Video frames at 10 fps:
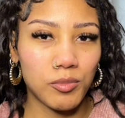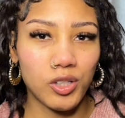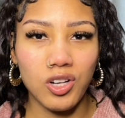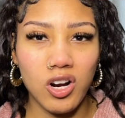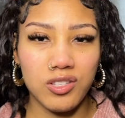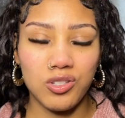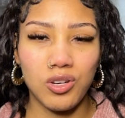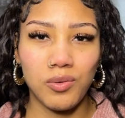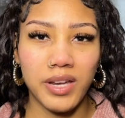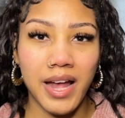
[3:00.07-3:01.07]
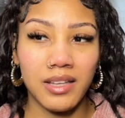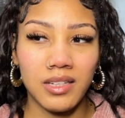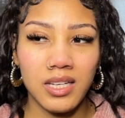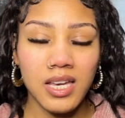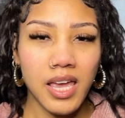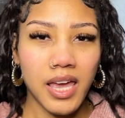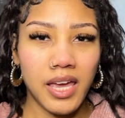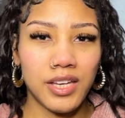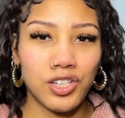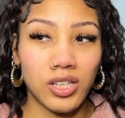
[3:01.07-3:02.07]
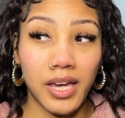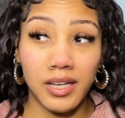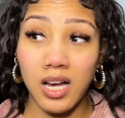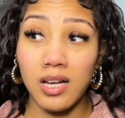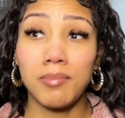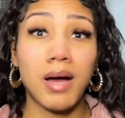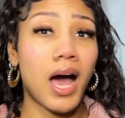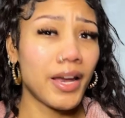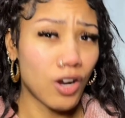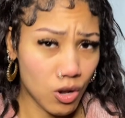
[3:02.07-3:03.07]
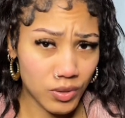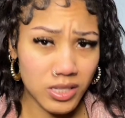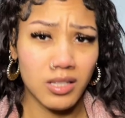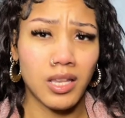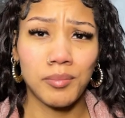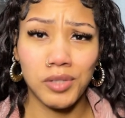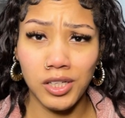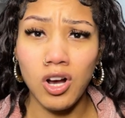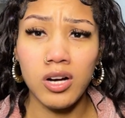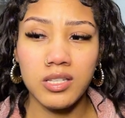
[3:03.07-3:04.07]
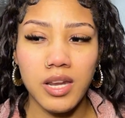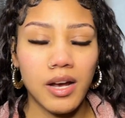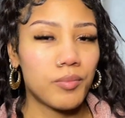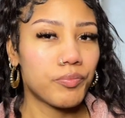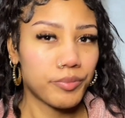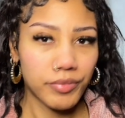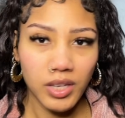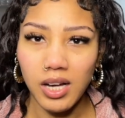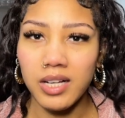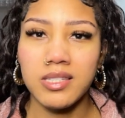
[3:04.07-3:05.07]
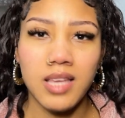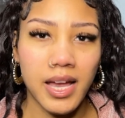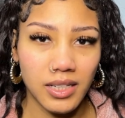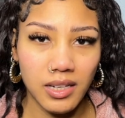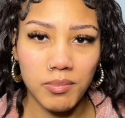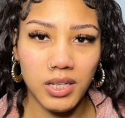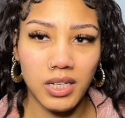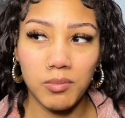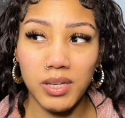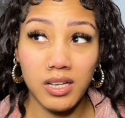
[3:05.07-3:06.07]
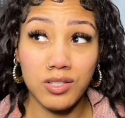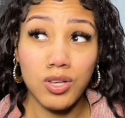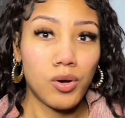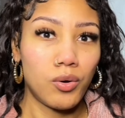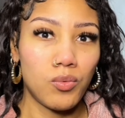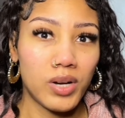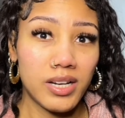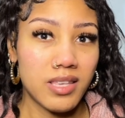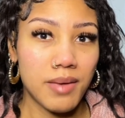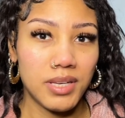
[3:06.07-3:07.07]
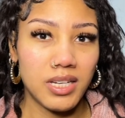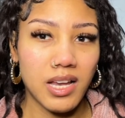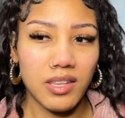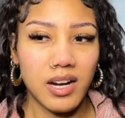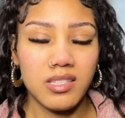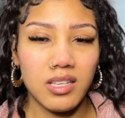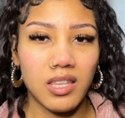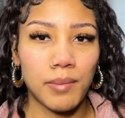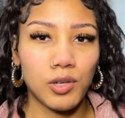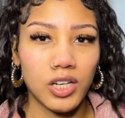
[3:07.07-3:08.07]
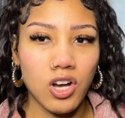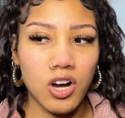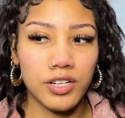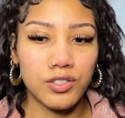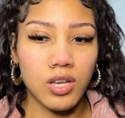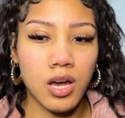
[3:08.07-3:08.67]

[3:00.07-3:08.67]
green cars in your reality and you're like, I always see lime green cars now. Assign it a meaning, because what does that mean now that I see lime green cars?